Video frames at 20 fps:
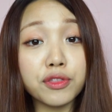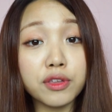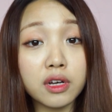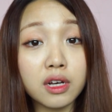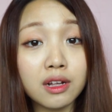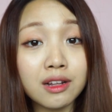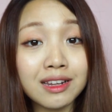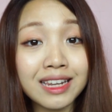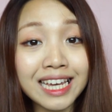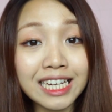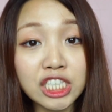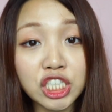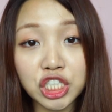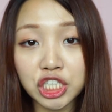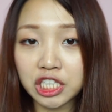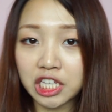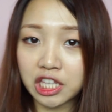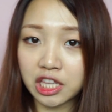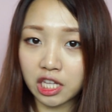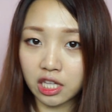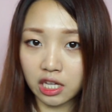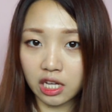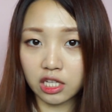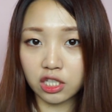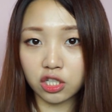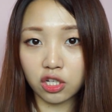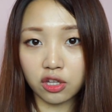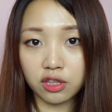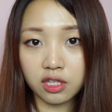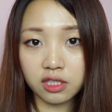the collection. And then I
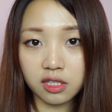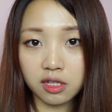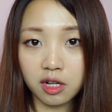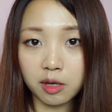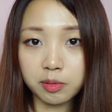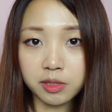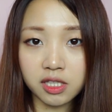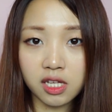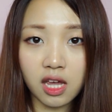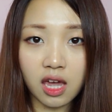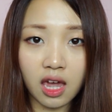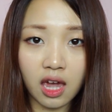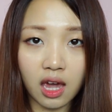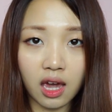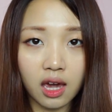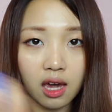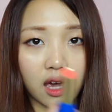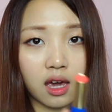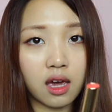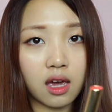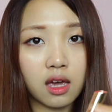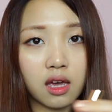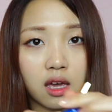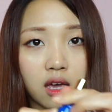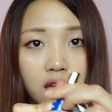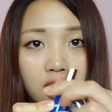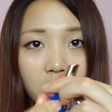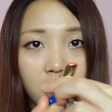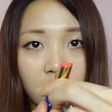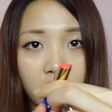saw this lipstick.
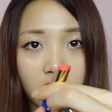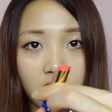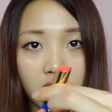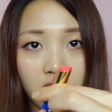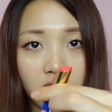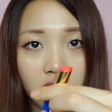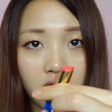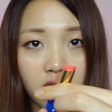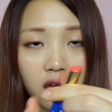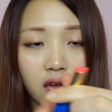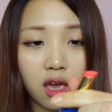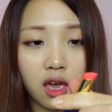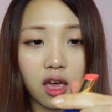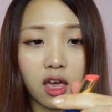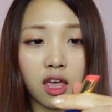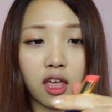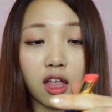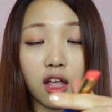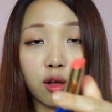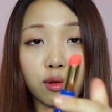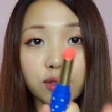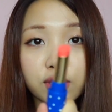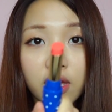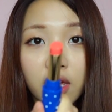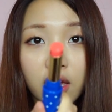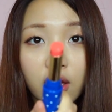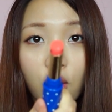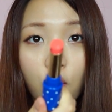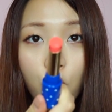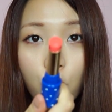And I was
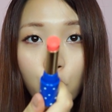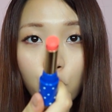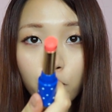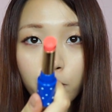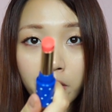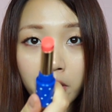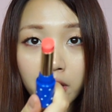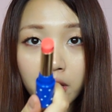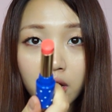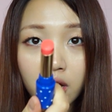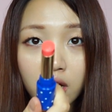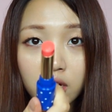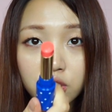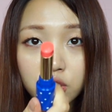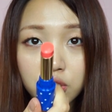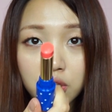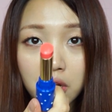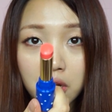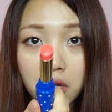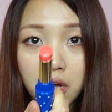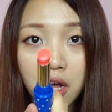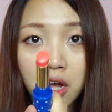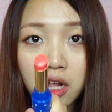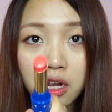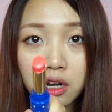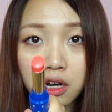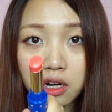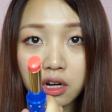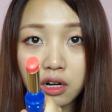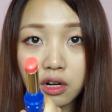like, oh my gosh, the
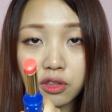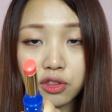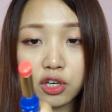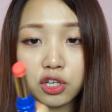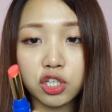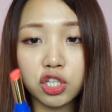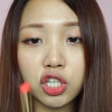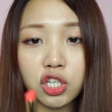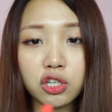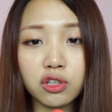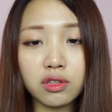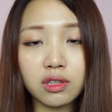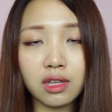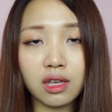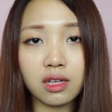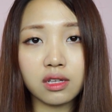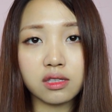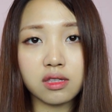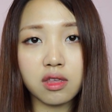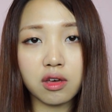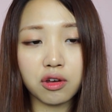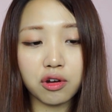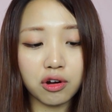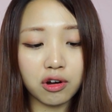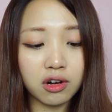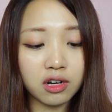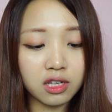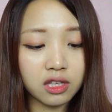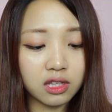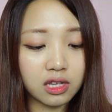color, the cuteness, the
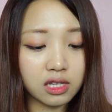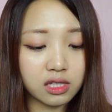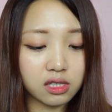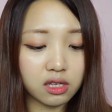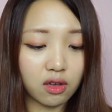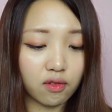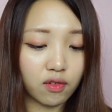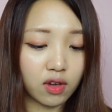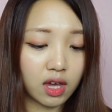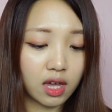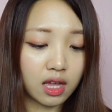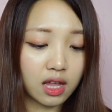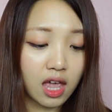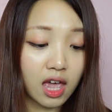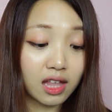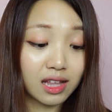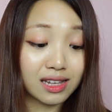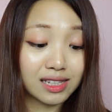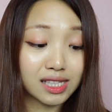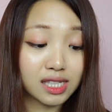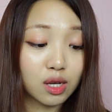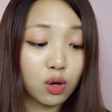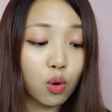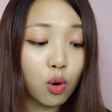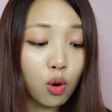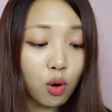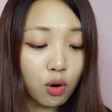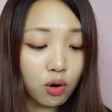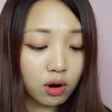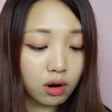girliness of it. And it's
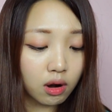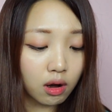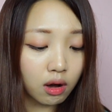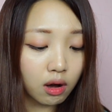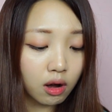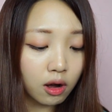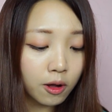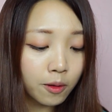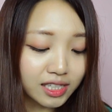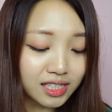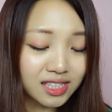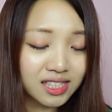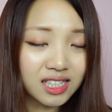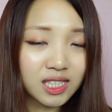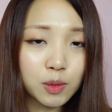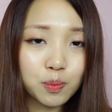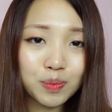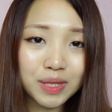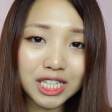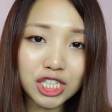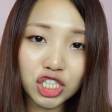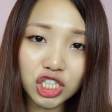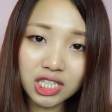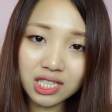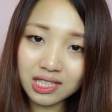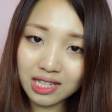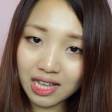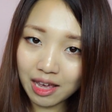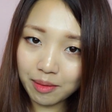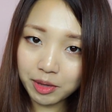coral. It's this peachy
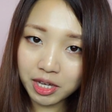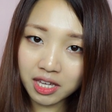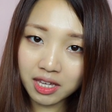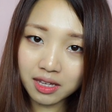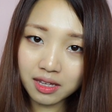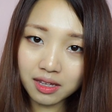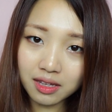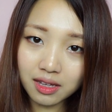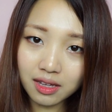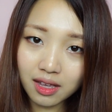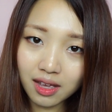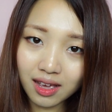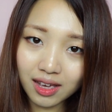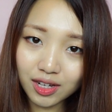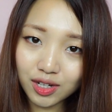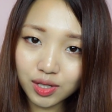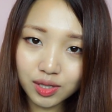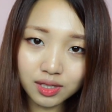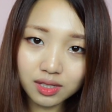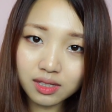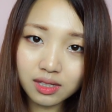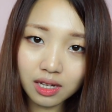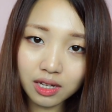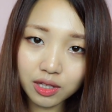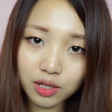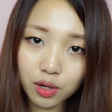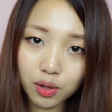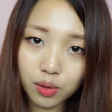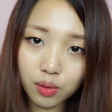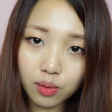salmon. I couldn't say
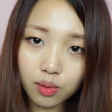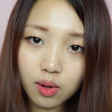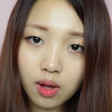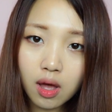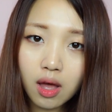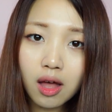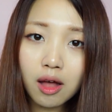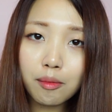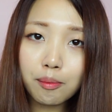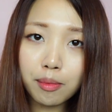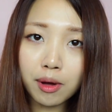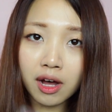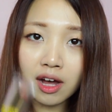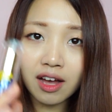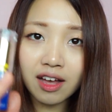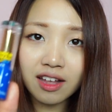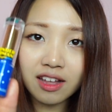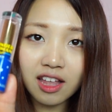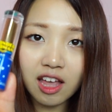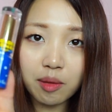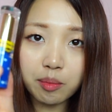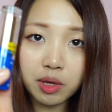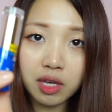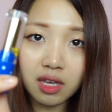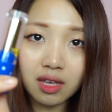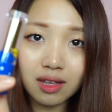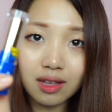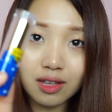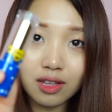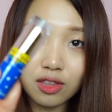no. But I
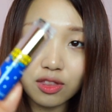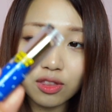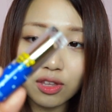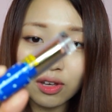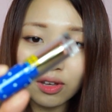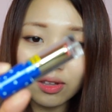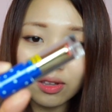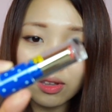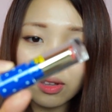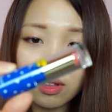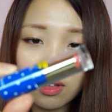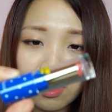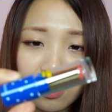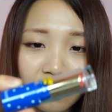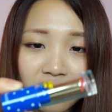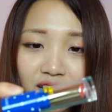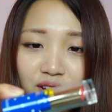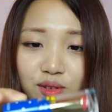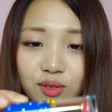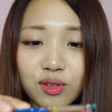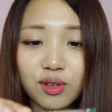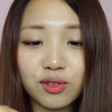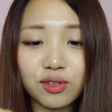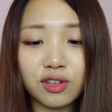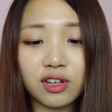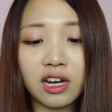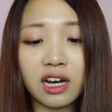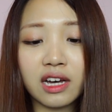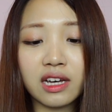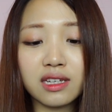mean, I don't know, you
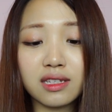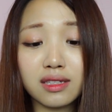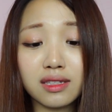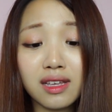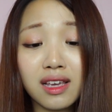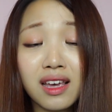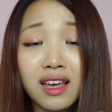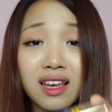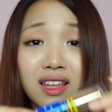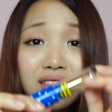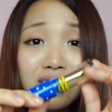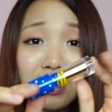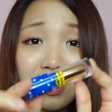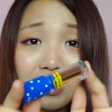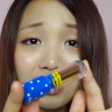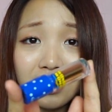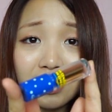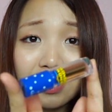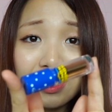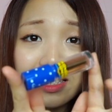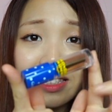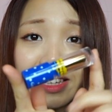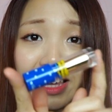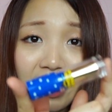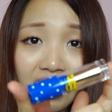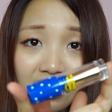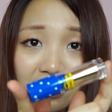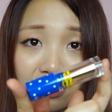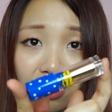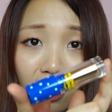guys. This is
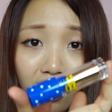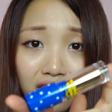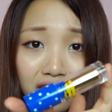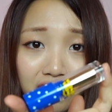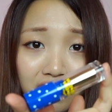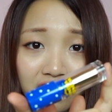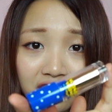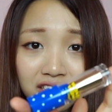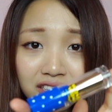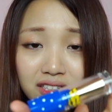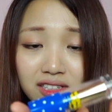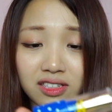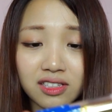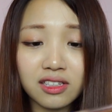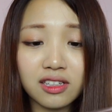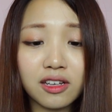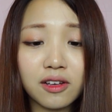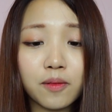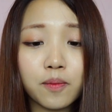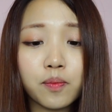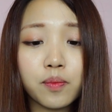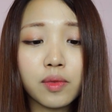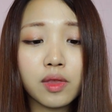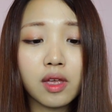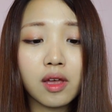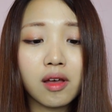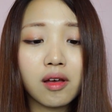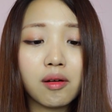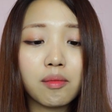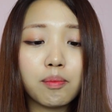$10.
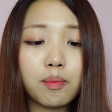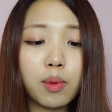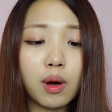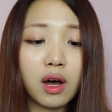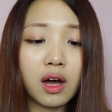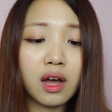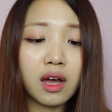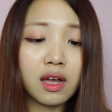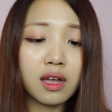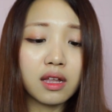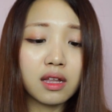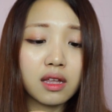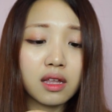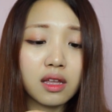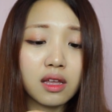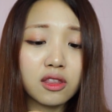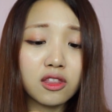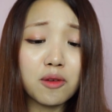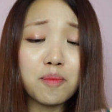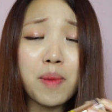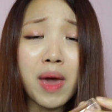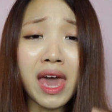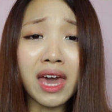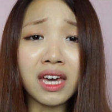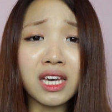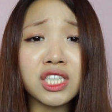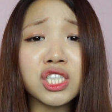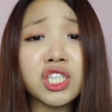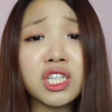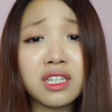But the
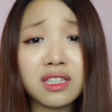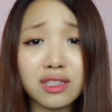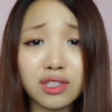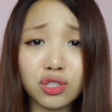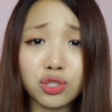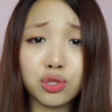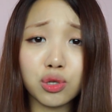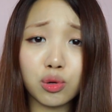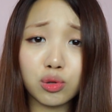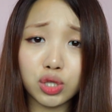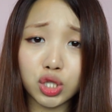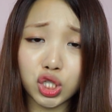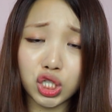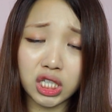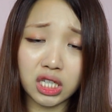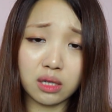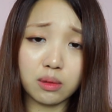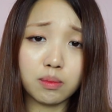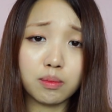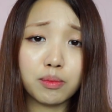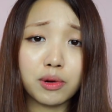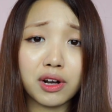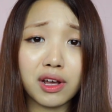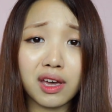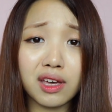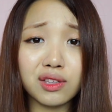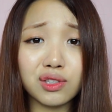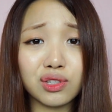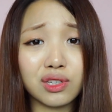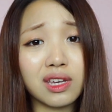packaging is so cheap, but I
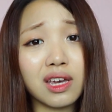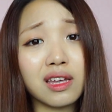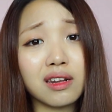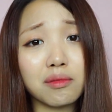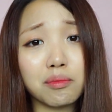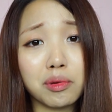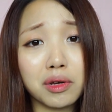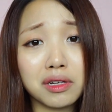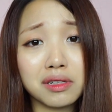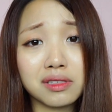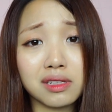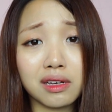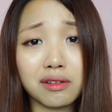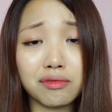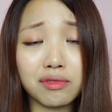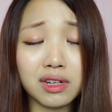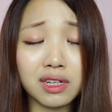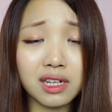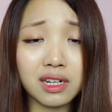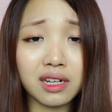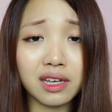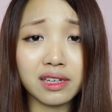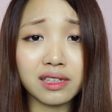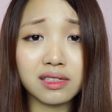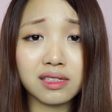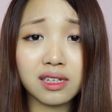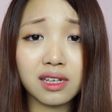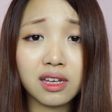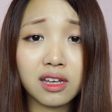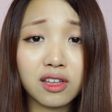had to get it because I really
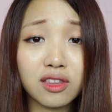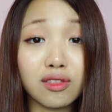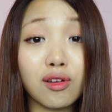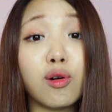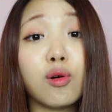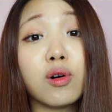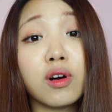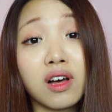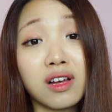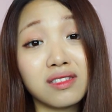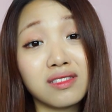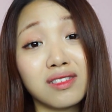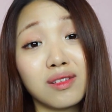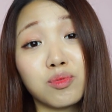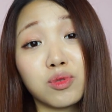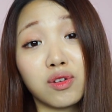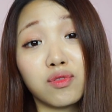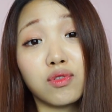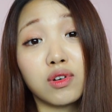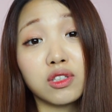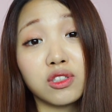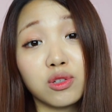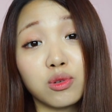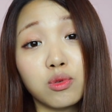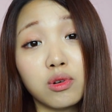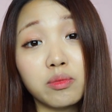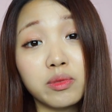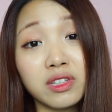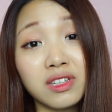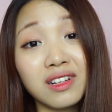liked the whole concept of Wonder
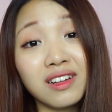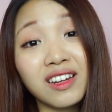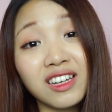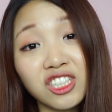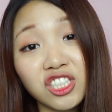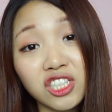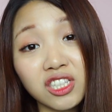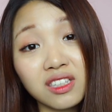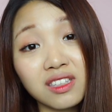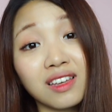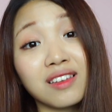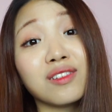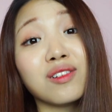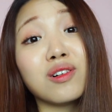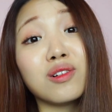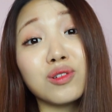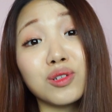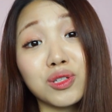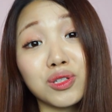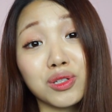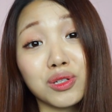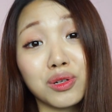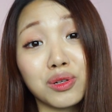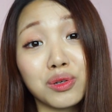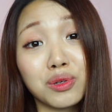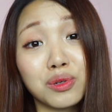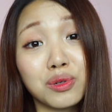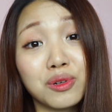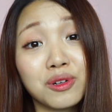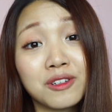Woman collection, and
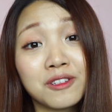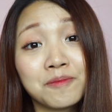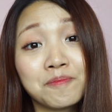also